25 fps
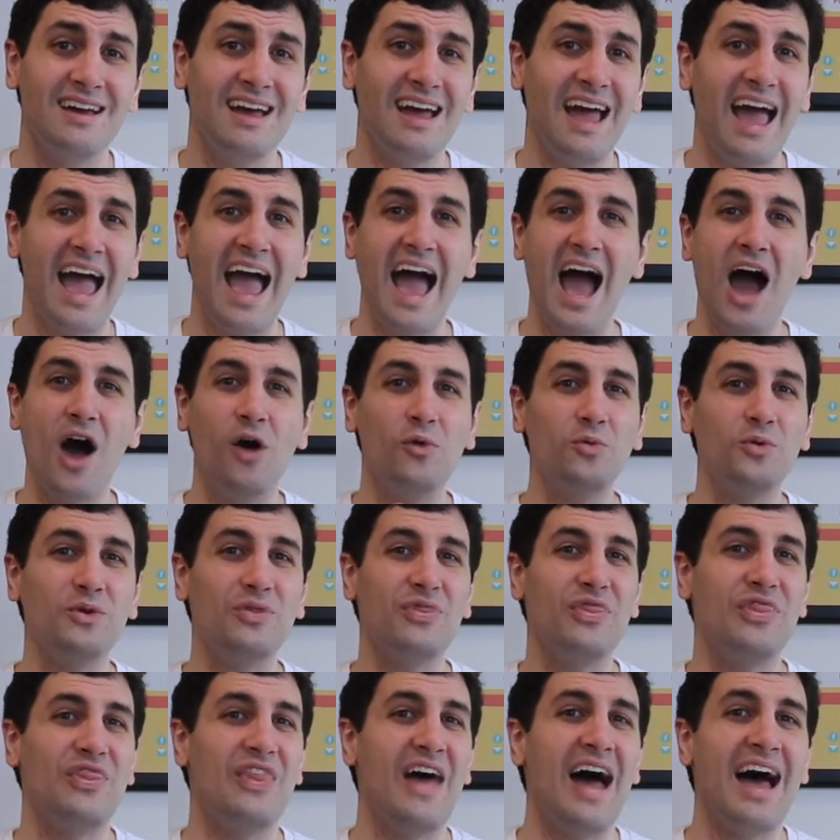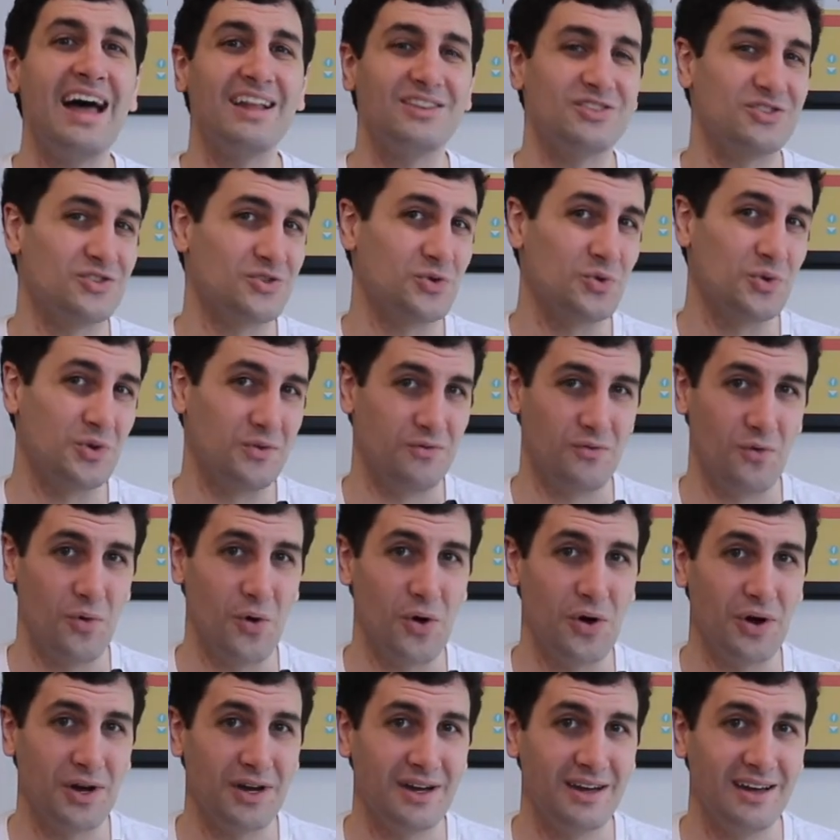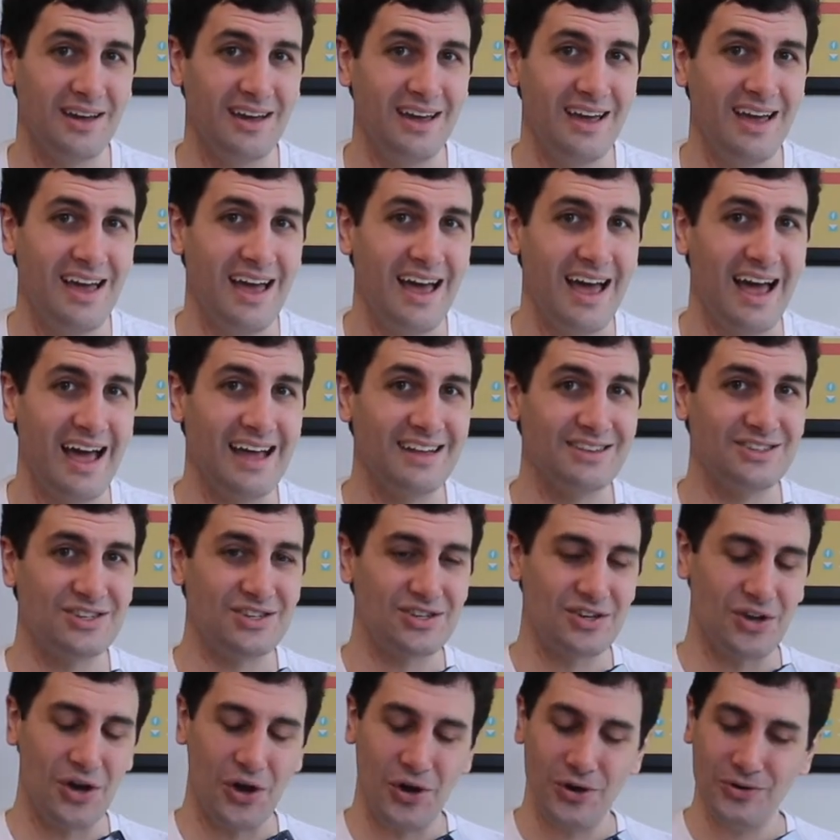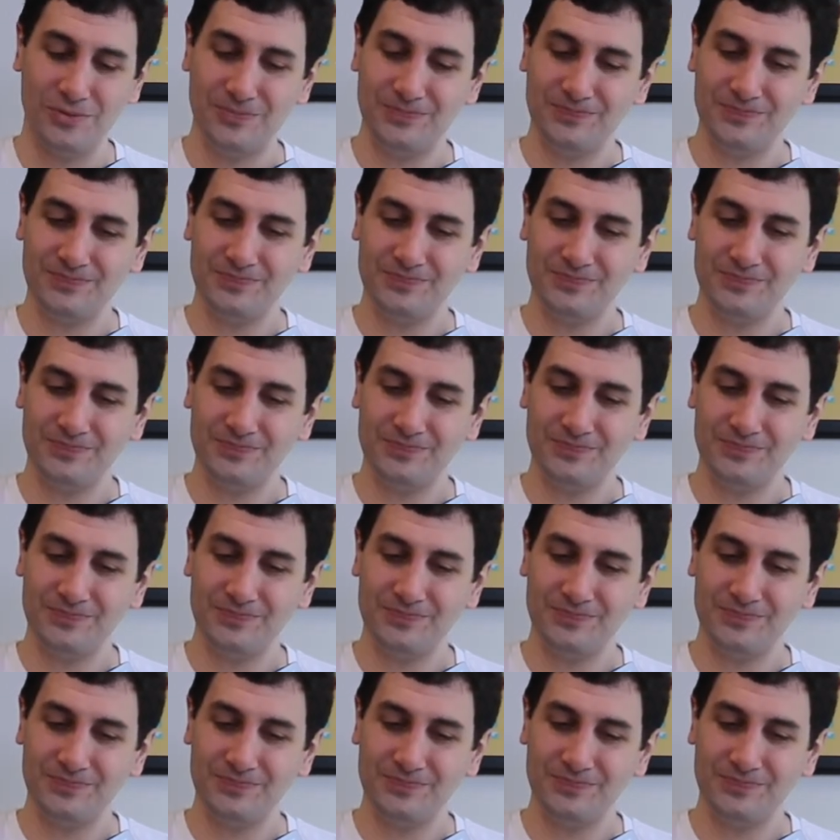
How would that sort of work? And so